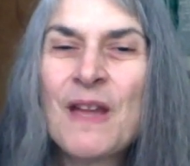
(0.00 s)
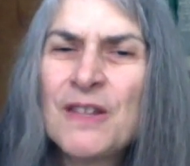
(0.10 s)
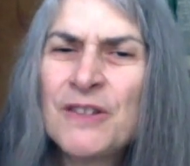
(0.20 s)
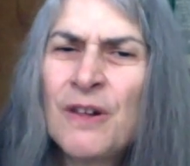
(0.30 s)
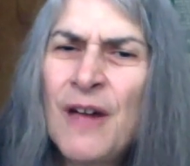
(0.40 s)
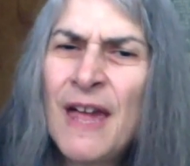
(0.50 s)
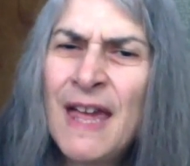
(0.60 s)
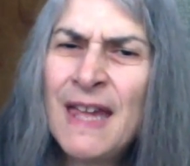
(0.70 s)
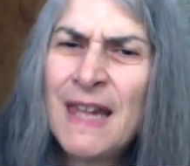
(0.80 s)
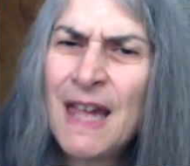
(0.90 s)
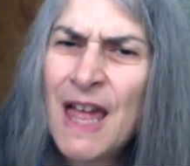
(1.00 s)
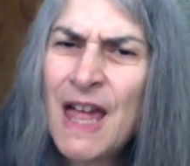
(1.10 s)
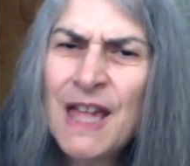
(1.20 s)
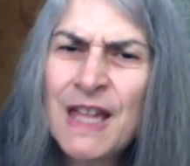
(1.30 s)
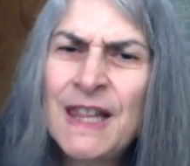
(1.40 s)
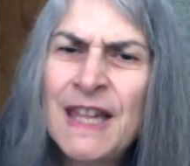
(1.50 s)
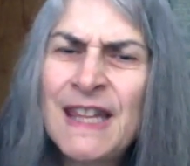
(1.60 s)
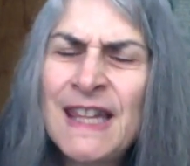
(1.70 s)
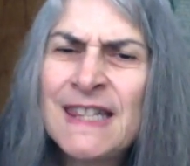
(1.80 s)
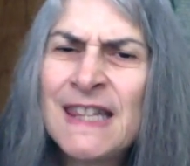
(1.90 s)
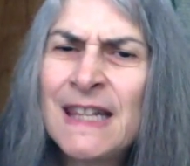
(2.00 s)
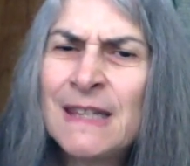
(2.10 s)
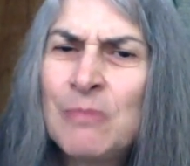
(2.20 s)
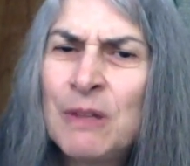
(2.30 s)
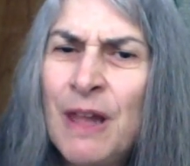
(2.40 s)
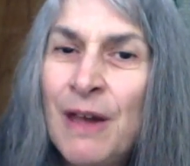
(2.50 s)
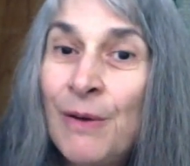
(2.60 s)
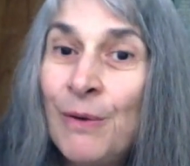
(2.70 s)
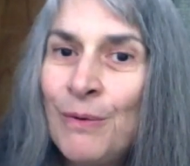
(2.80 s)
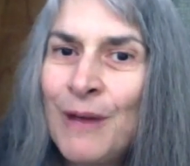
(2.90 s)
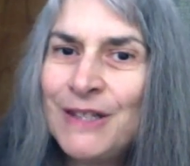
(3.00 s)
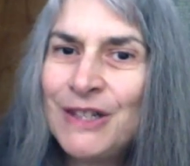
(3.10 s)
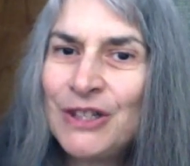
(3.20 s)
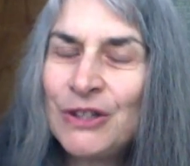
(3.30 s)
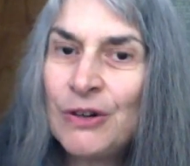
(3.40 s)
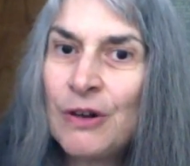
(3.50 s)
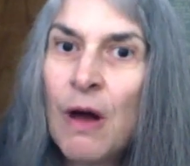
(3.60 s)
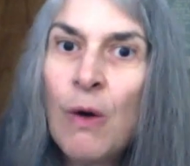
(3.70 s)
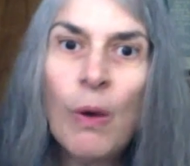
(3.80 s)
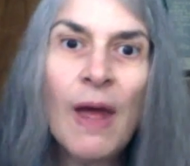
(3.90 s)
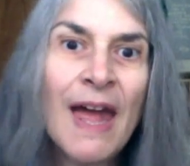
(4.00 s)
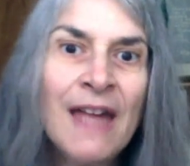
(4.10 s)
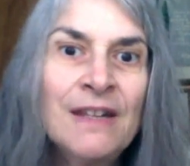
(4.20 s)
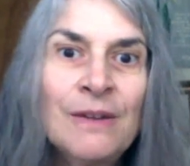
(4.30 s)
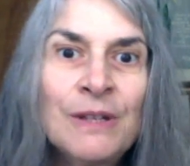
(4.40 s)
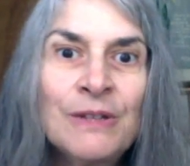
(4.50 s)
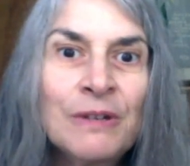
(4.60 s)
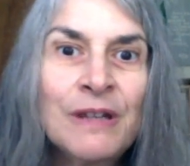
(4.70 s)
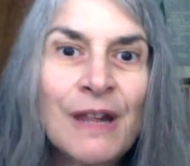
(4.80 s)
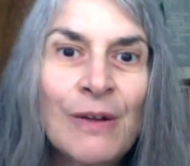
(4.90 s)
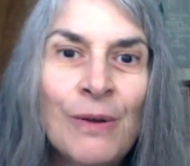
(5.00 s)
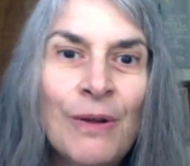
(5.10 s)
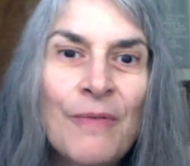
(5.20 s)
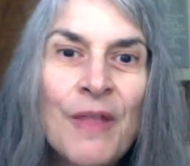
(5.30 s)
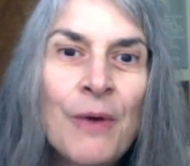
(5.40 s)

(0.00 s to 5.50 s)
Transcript: So go ahead, click these links below, register. Oh, and you know what's really cool?